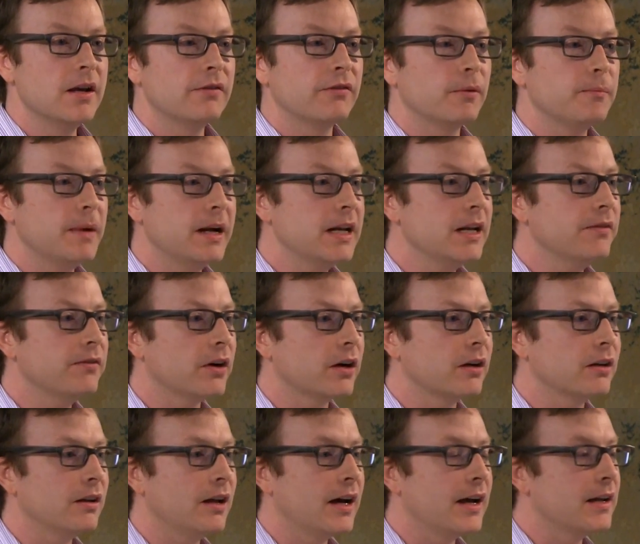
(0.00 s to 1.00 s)
For many of our
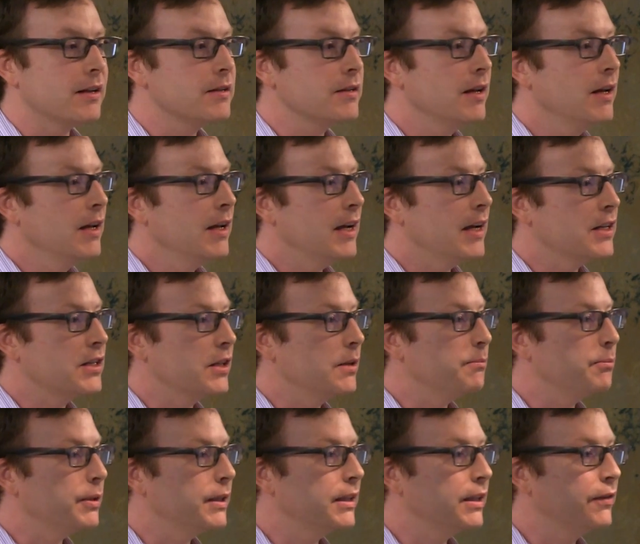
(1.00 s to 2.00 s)
clients, it's
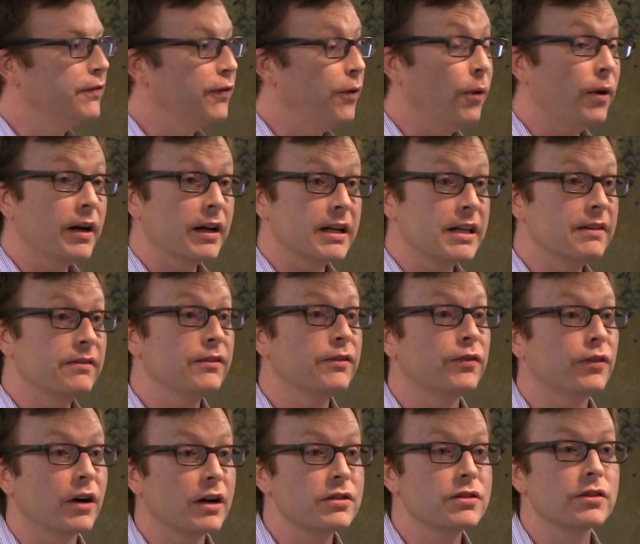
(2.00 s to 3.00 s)
completely foreign, and even
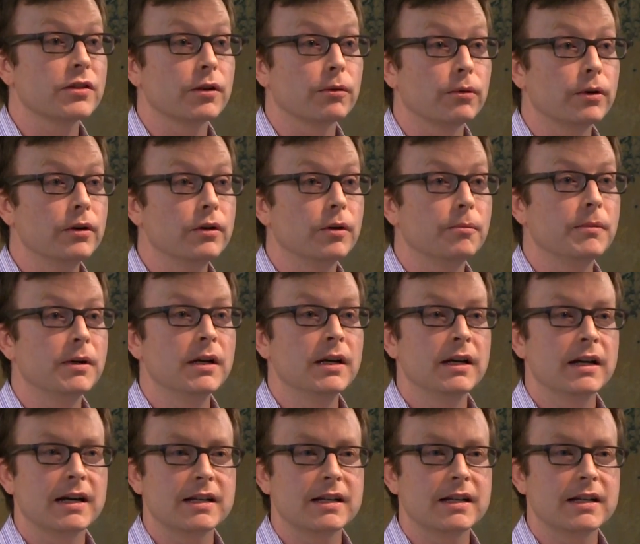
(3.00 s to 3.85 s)
for us in the room,